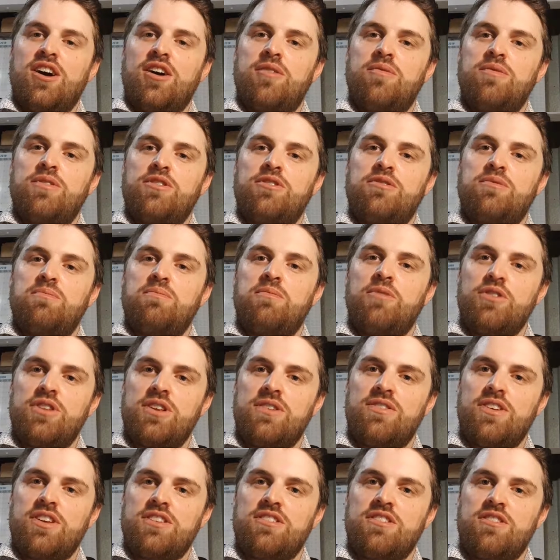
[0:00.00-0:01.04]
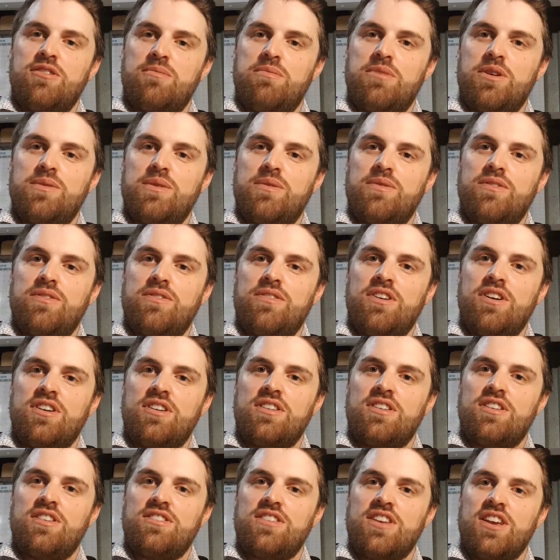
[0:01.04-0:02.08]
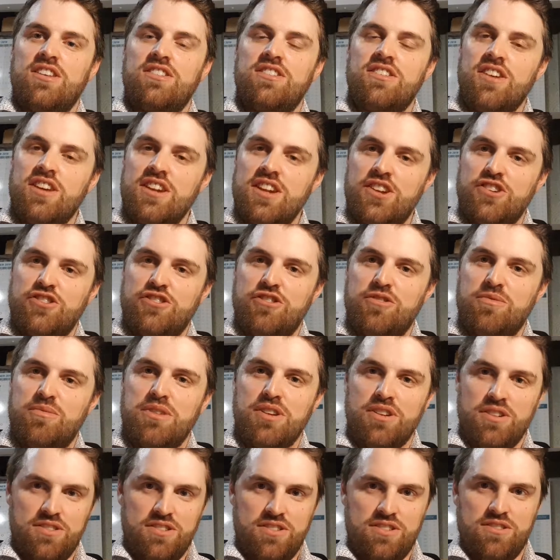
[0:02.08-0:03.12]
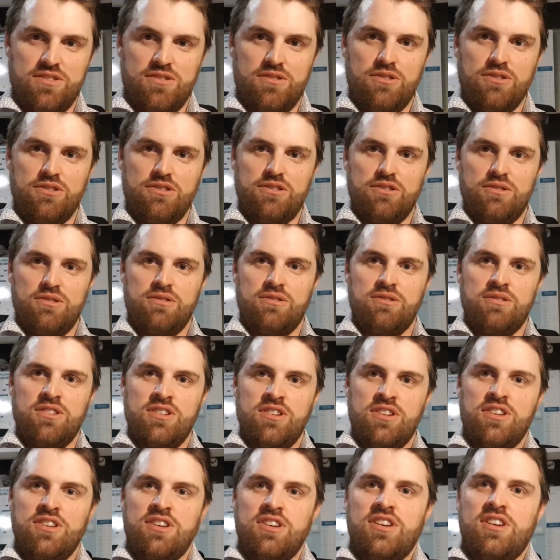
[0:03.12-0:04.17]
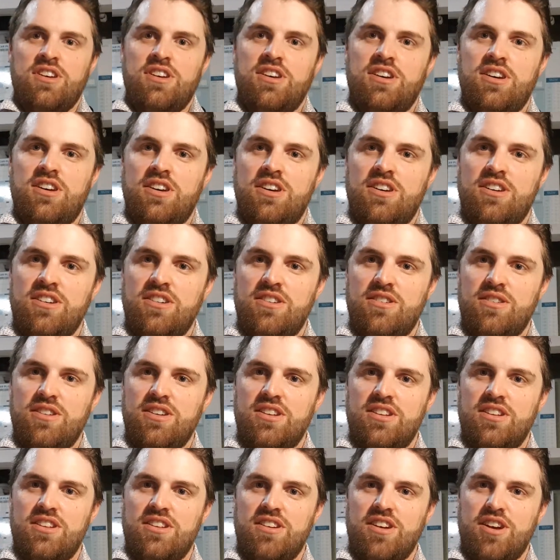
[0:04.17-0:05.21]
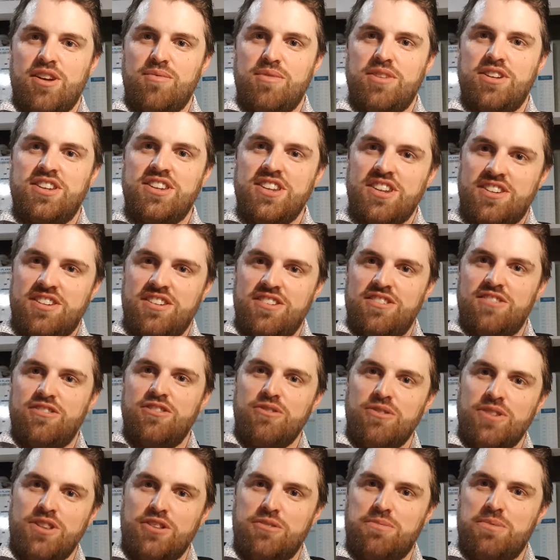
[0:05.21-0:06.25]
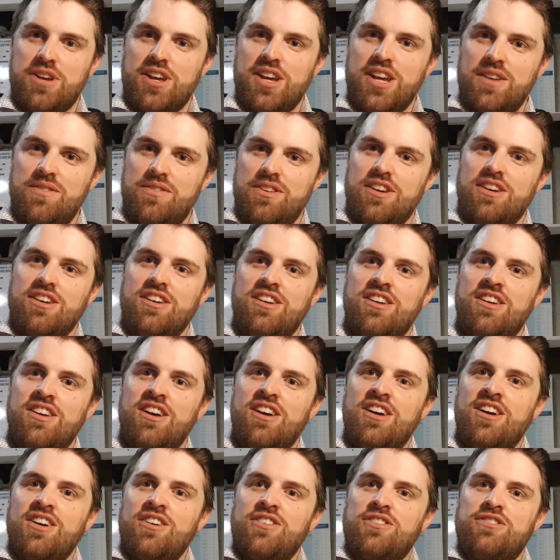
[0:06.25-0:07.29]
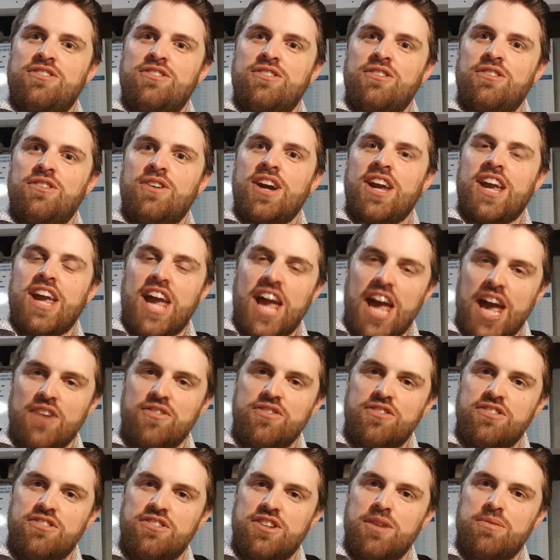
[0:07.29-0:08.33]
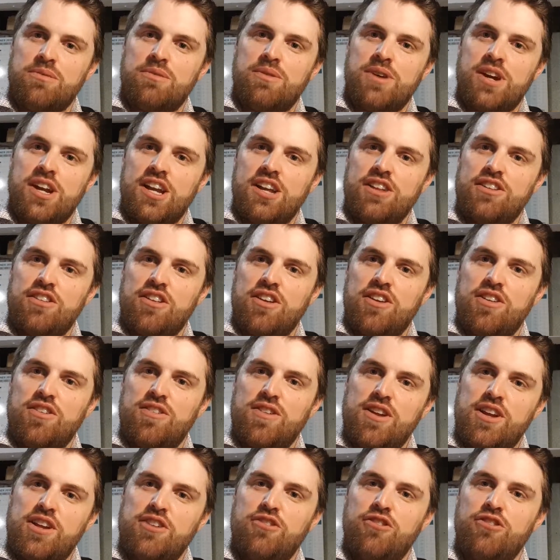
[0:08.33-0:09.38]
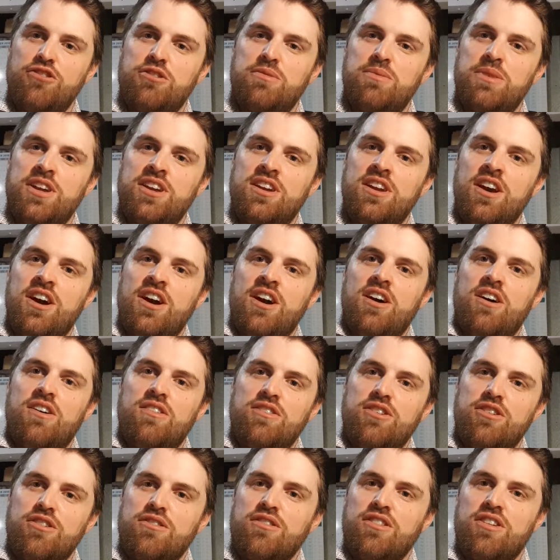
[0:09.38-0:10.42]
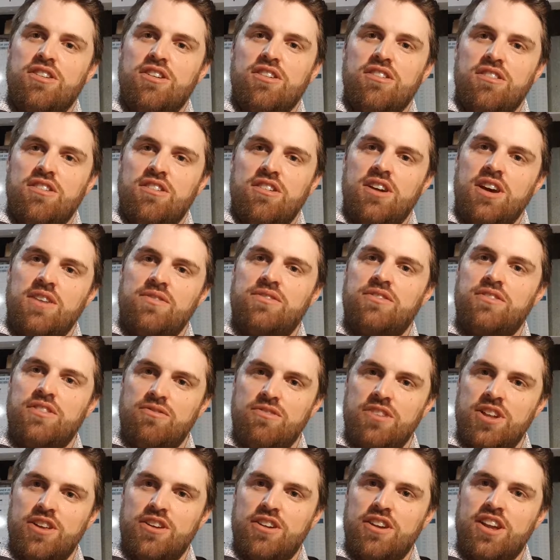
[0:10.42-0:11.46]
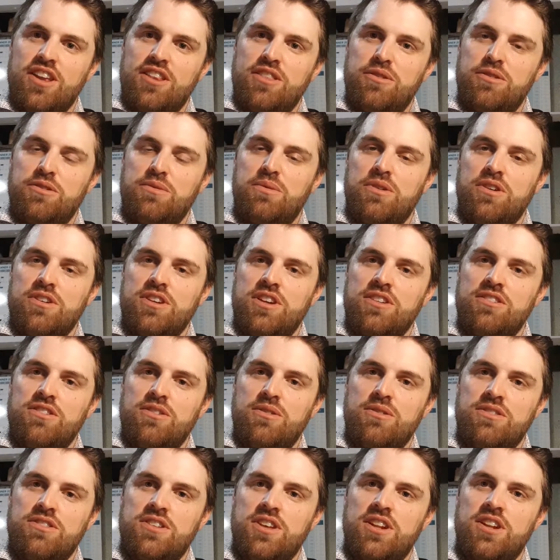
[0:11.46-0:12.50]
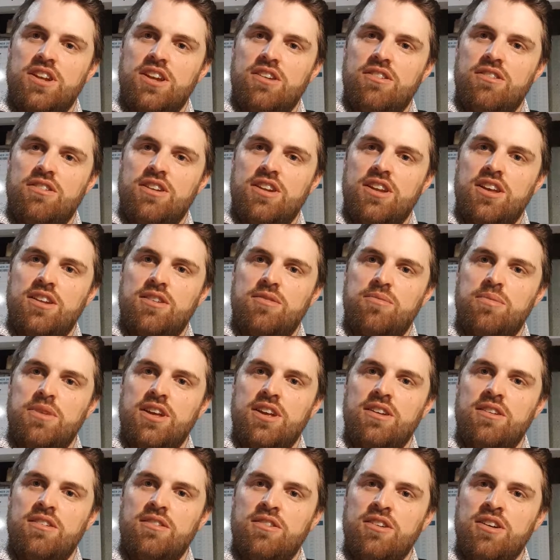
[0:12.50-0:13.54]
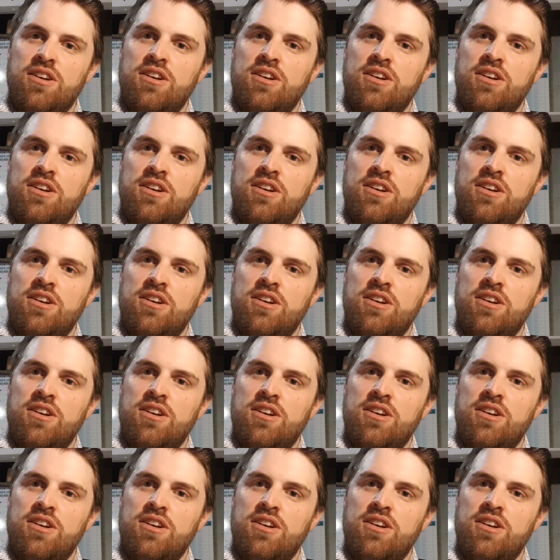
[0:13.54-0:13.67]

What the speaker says: this multifaceted problem. I've got this anxiety issue, but it's also, I'm addicted to doing this behavior. So I have to step away. It used to be, oh no, I've really got to get this work done, so I'll sit here and be